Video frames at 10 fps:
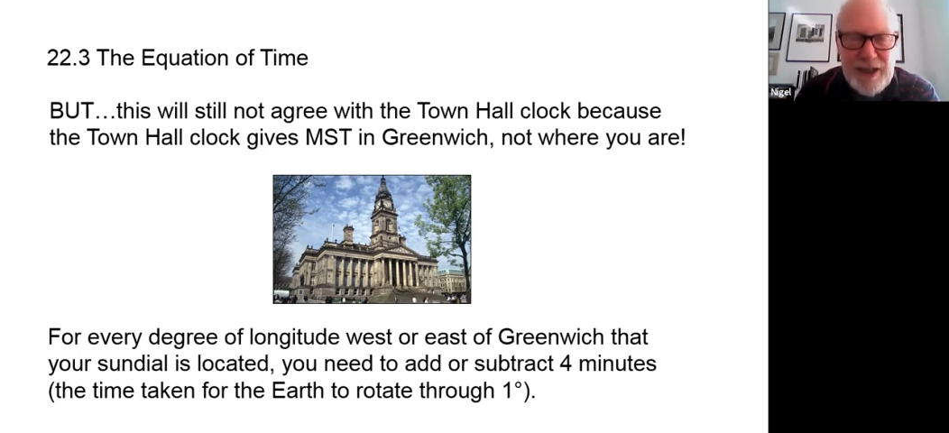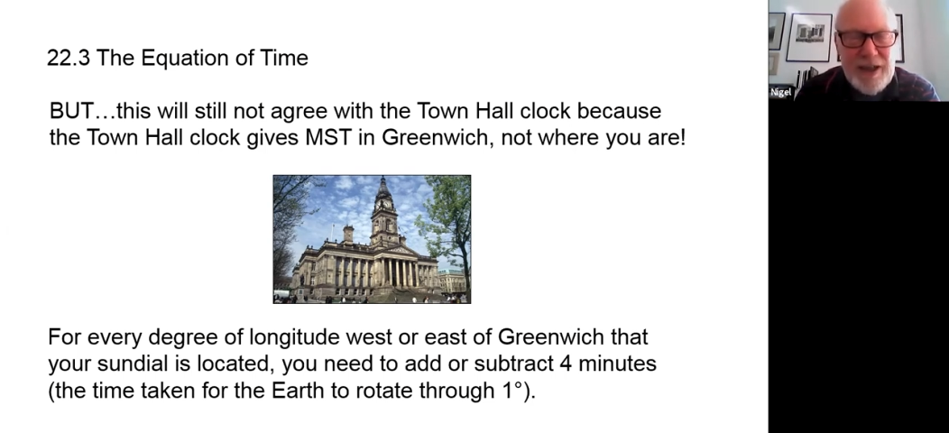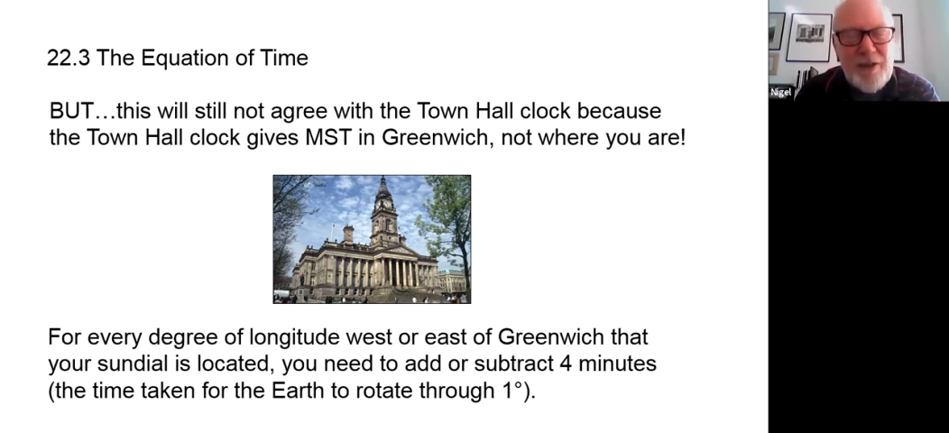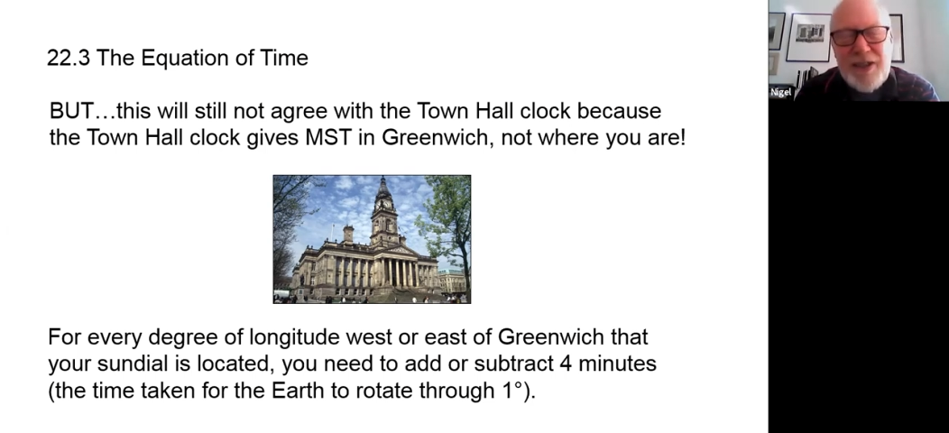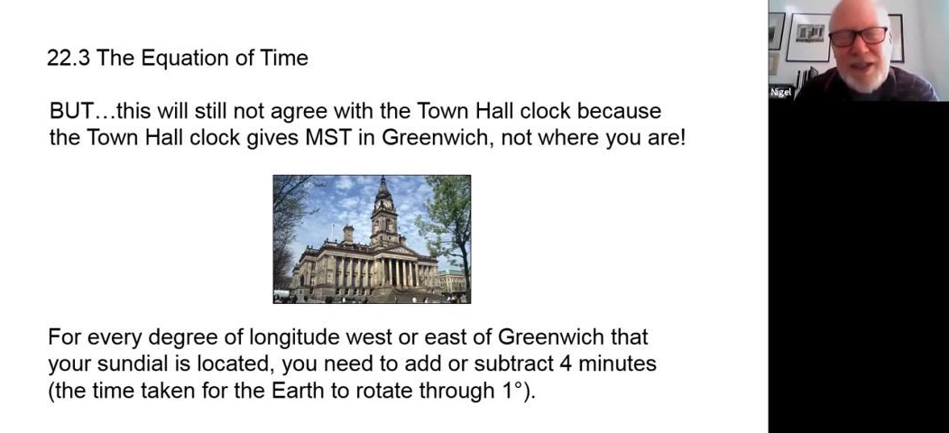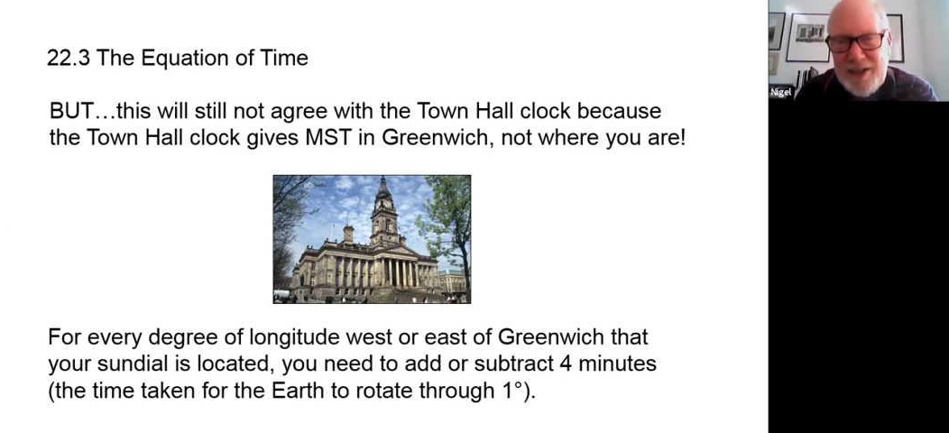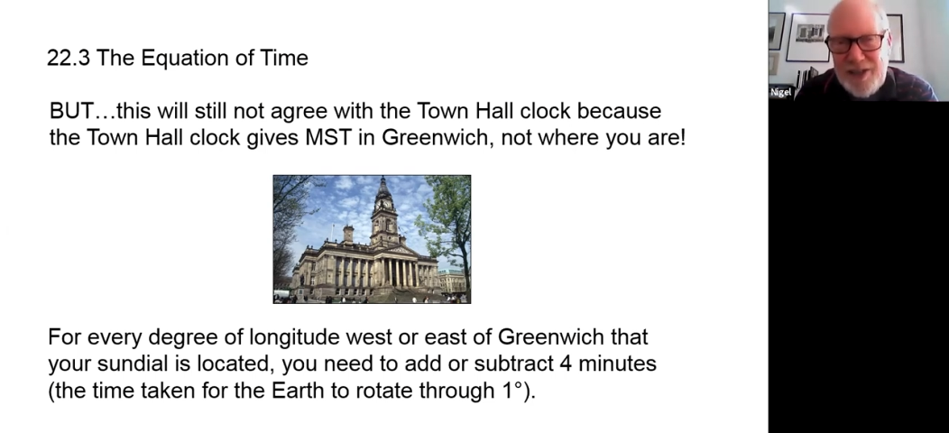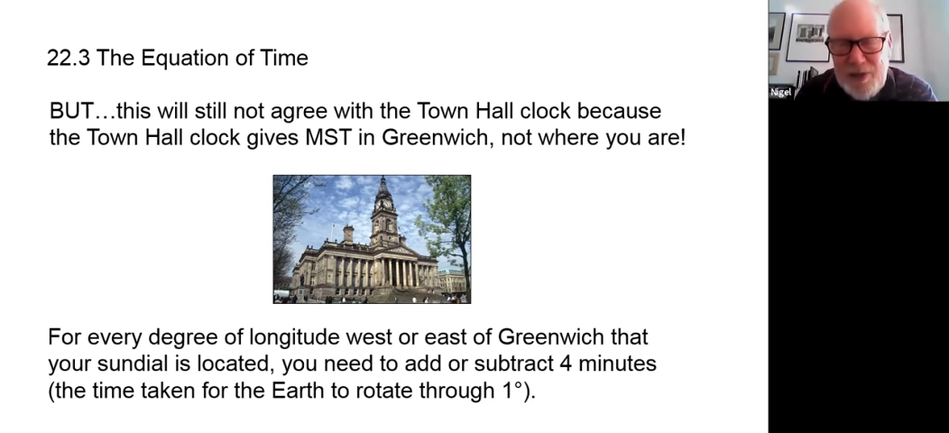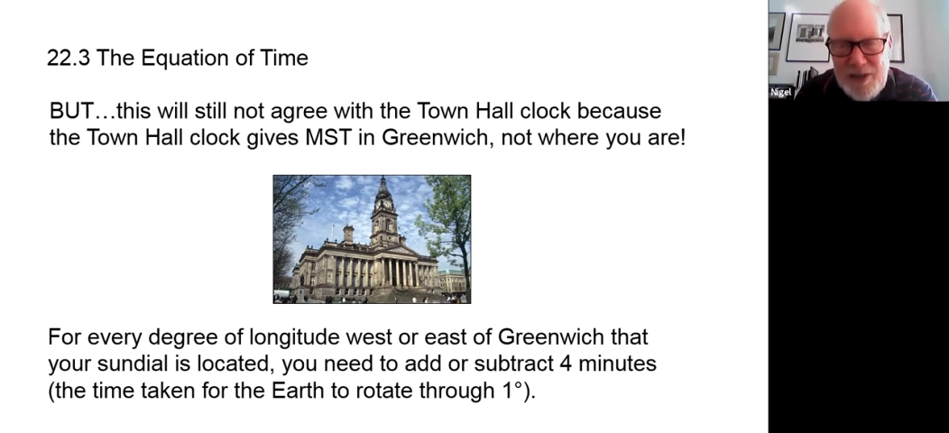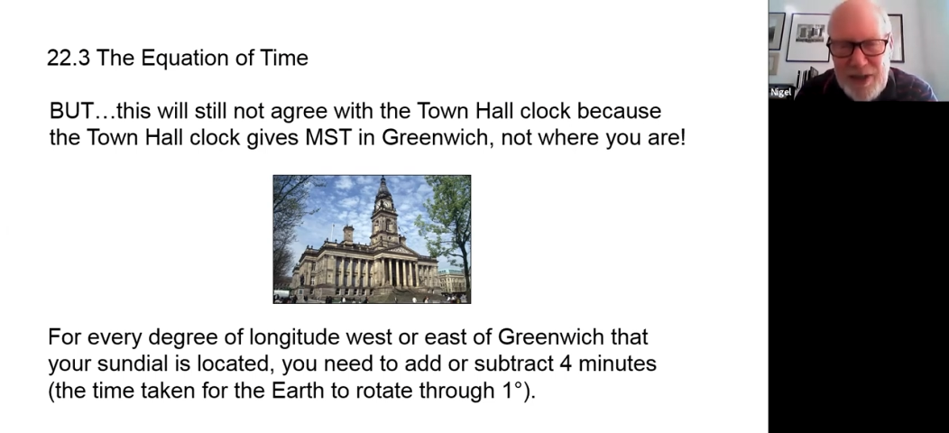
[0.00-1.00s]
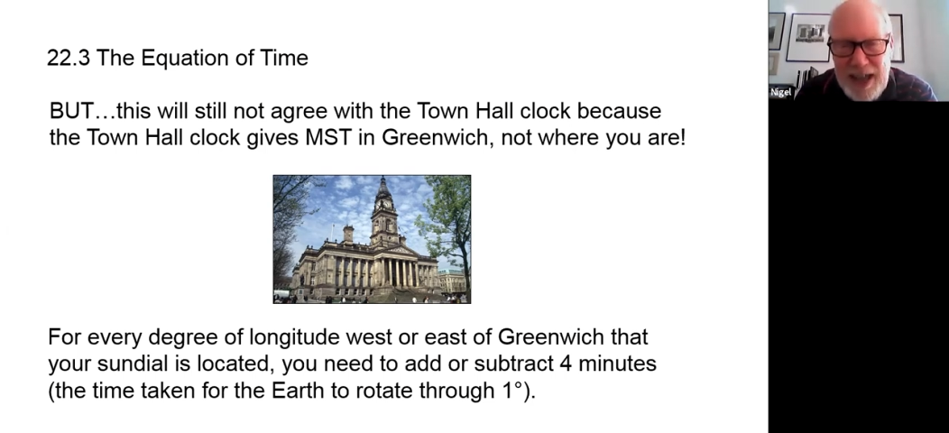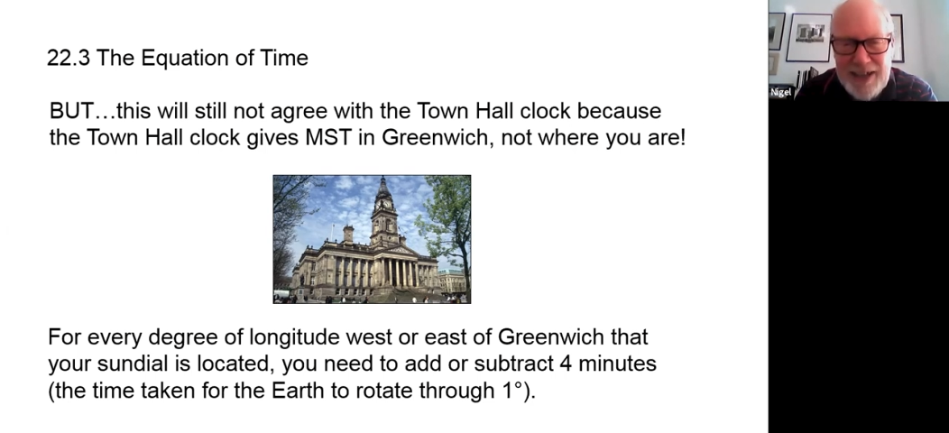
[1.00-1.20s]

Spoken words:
Now, I think that's a bit of an